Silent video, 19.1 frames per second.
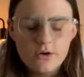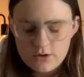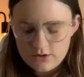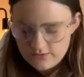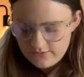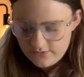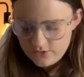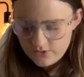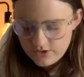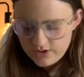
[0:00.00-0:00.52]

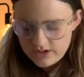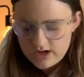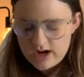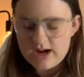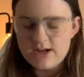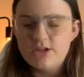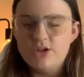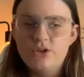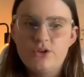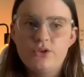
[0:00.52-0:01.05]
for it, I
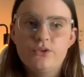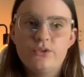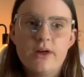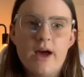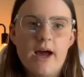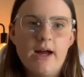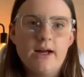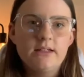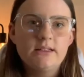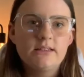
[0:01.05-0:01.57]
knew
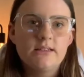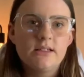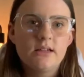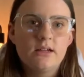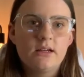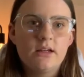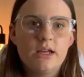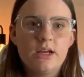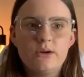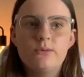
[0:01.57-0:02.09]
that
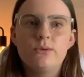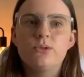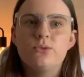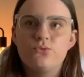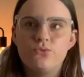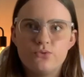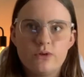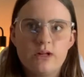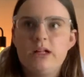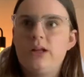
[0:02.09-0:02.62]
it was
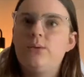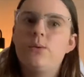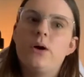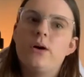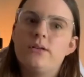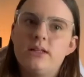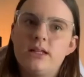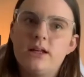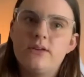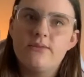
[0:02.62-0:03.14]
really worth
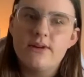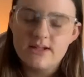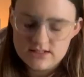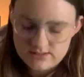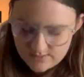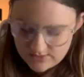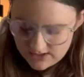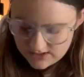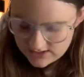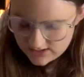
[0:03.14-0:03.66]
the
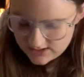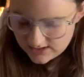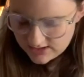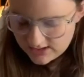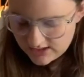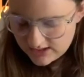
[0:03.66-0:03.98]
investment.